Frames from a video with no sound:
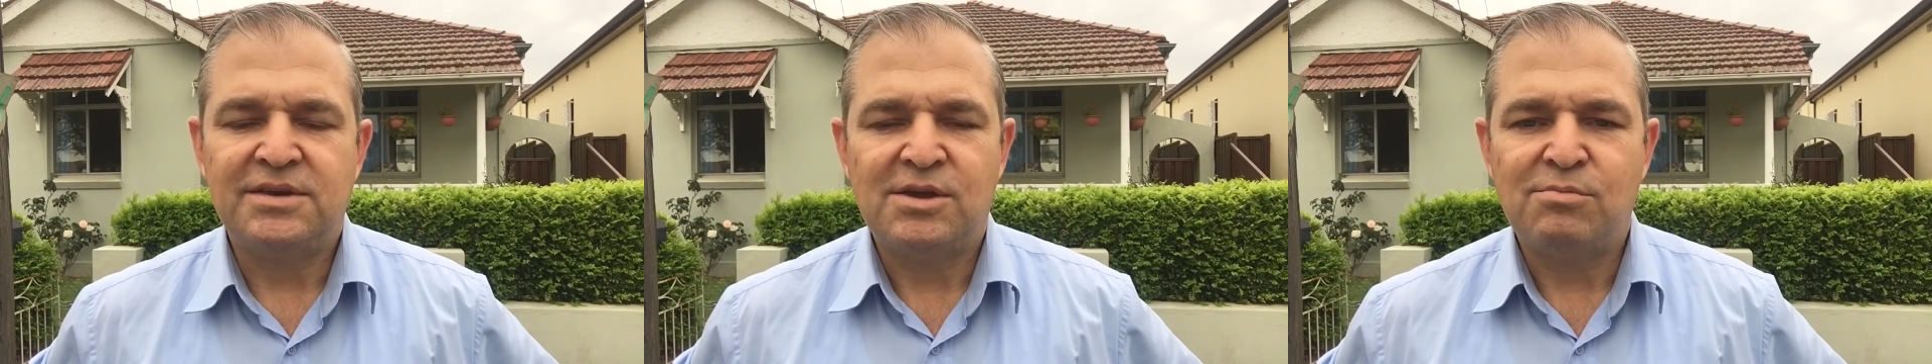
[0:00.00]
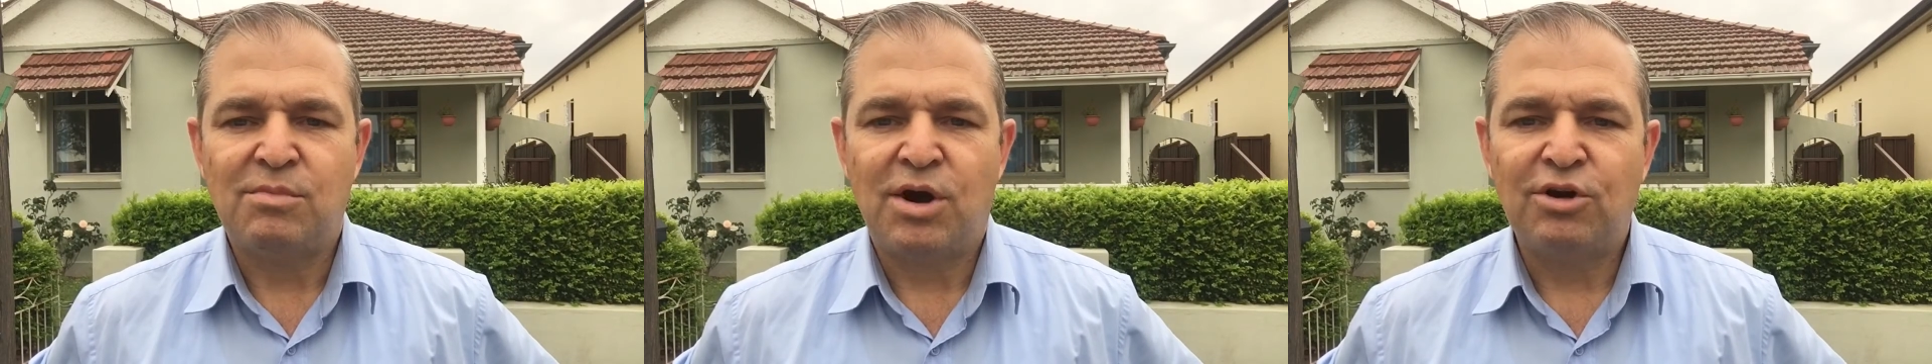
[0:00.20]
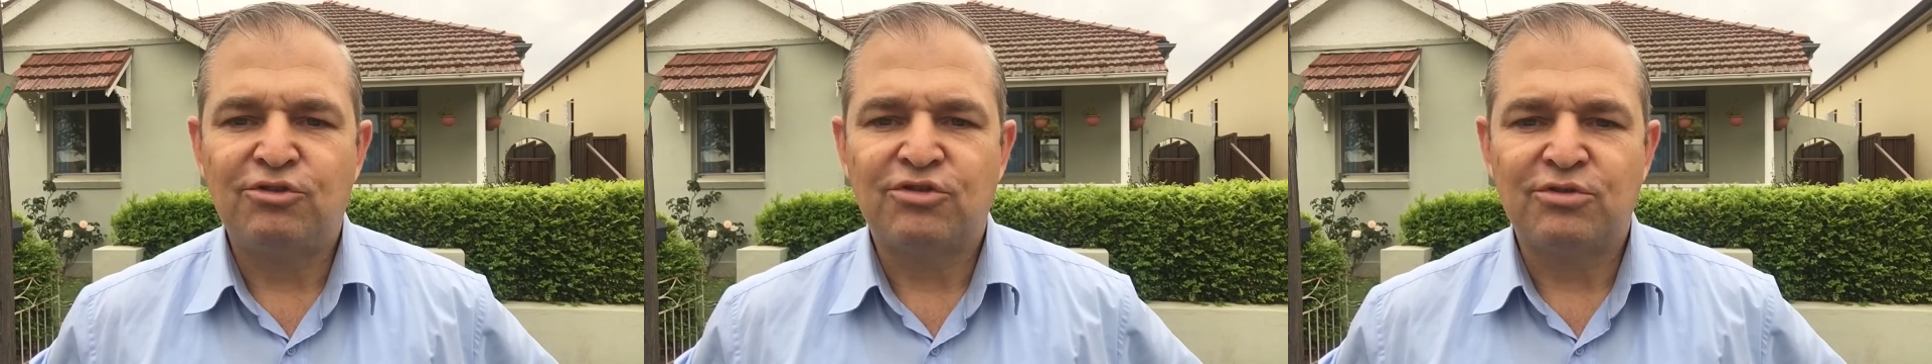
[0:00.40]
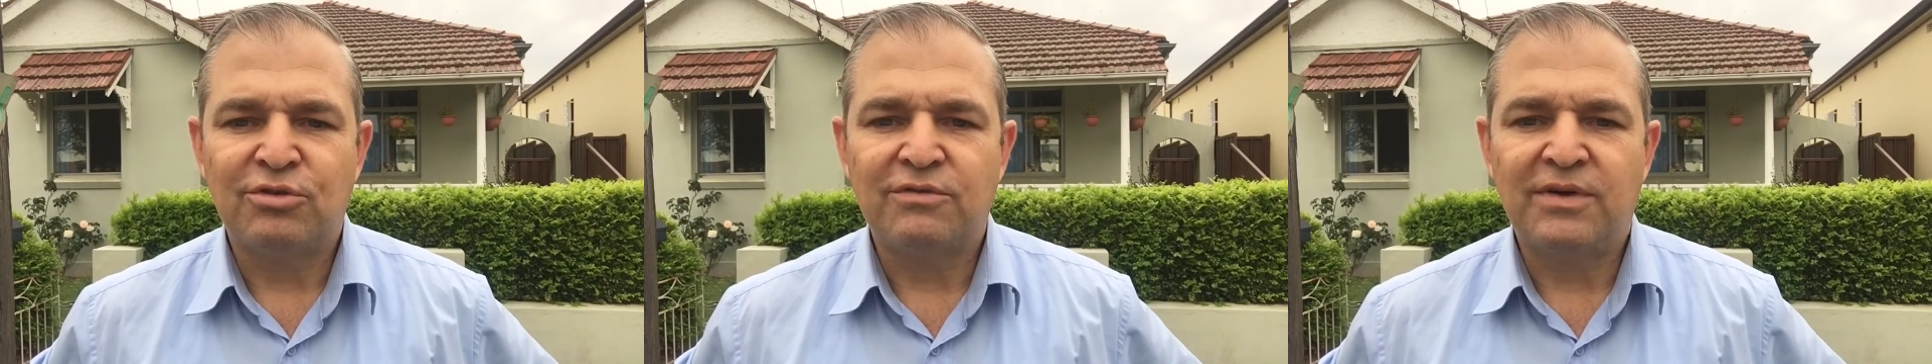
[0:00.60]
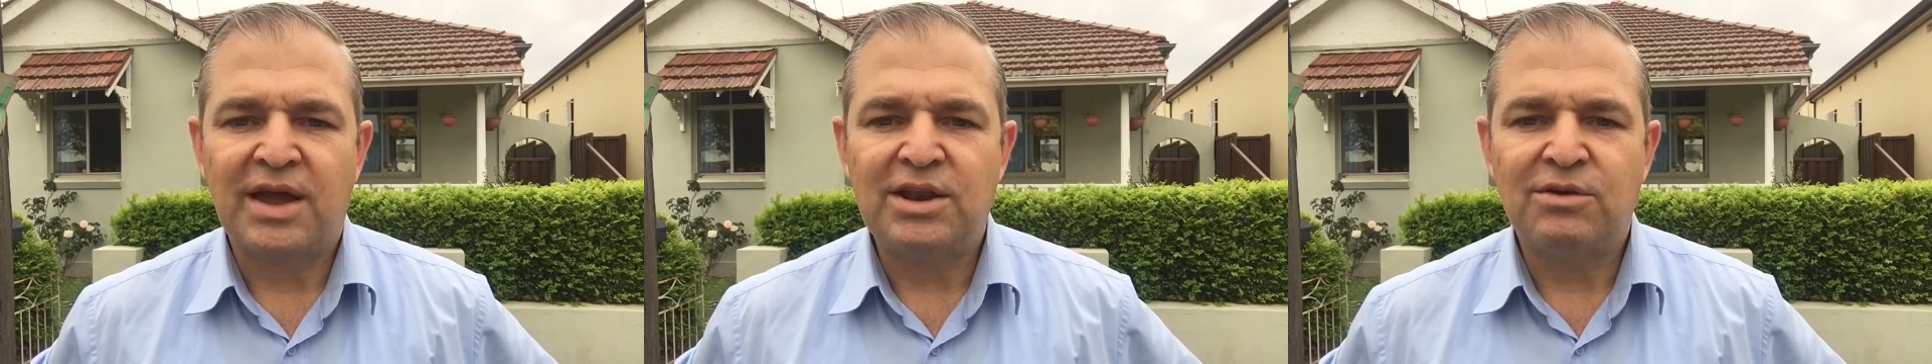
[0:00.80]
the
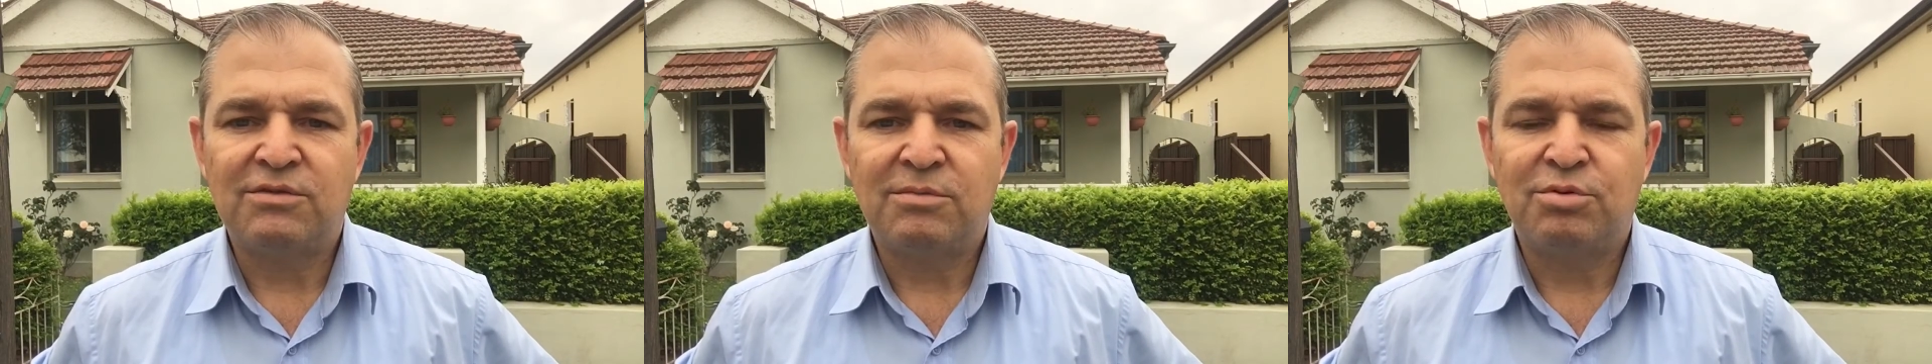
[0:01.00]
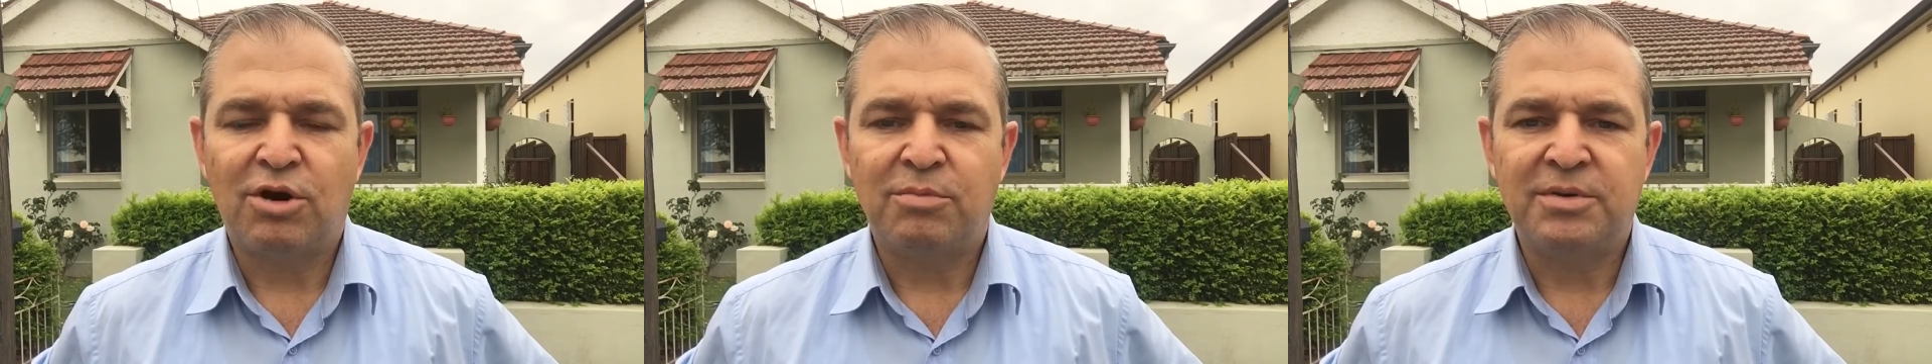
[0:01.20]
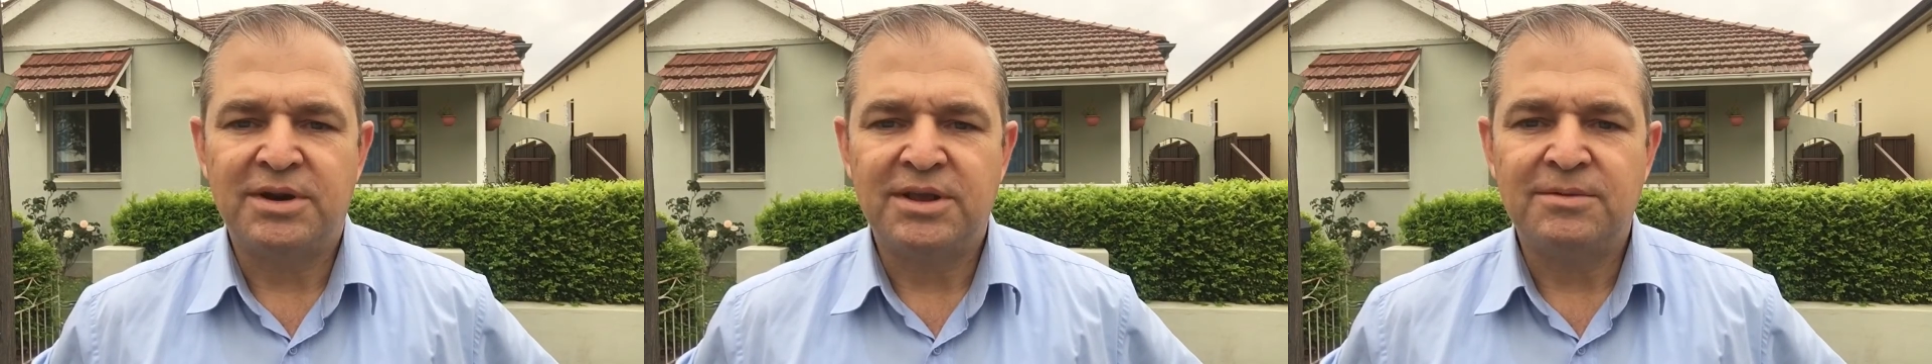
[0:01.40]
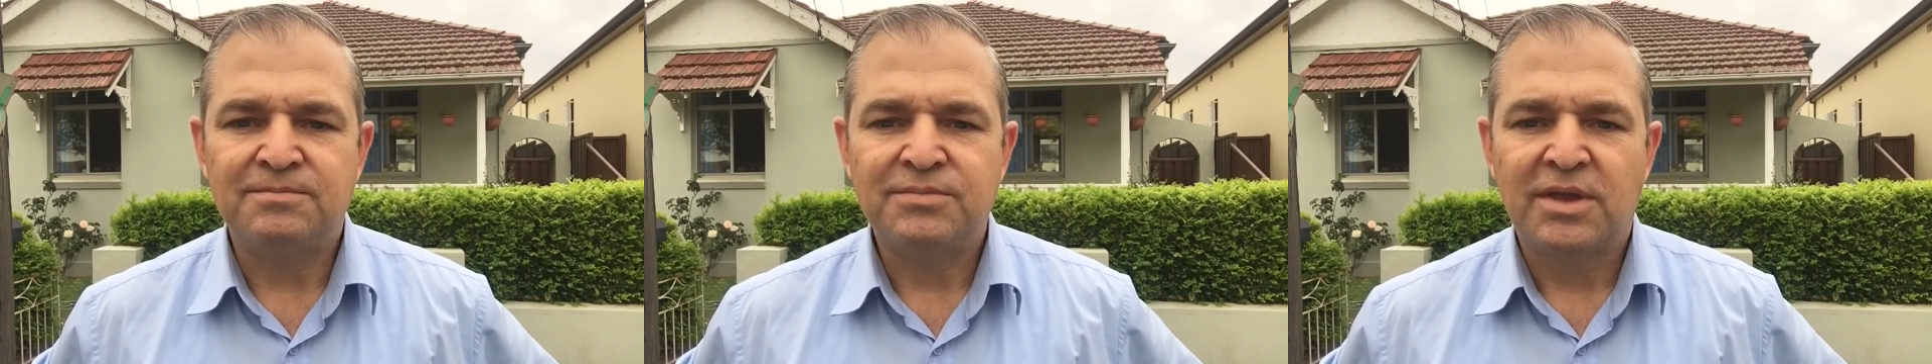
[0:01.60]
emotional value of a property.